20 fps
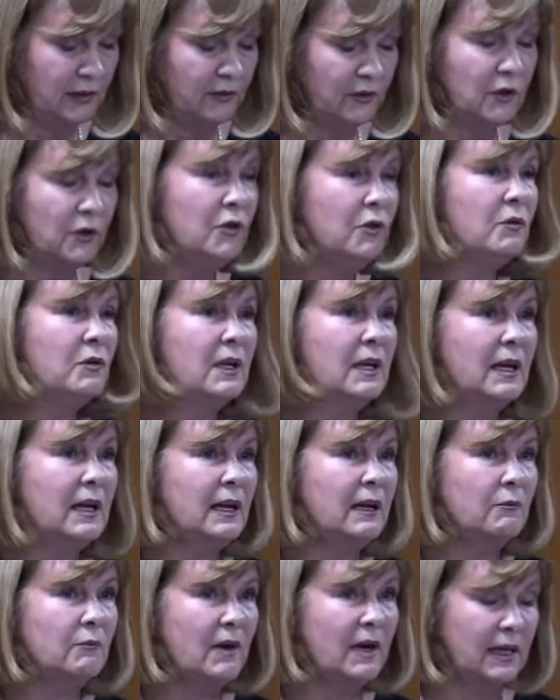The
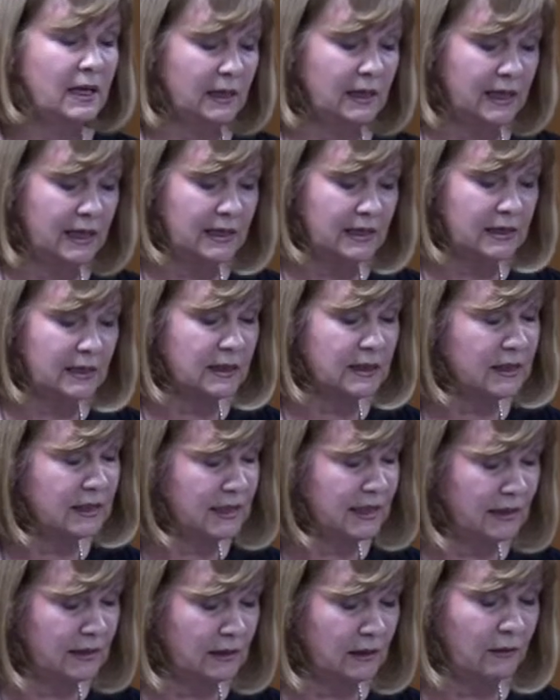UK regulator
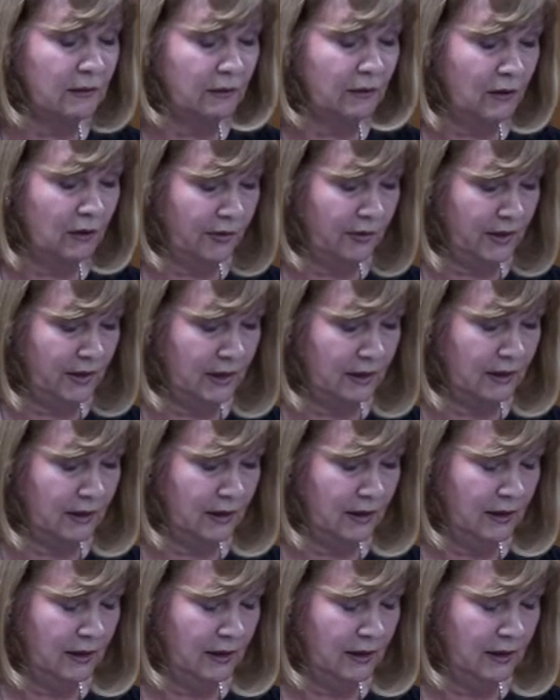did nothing.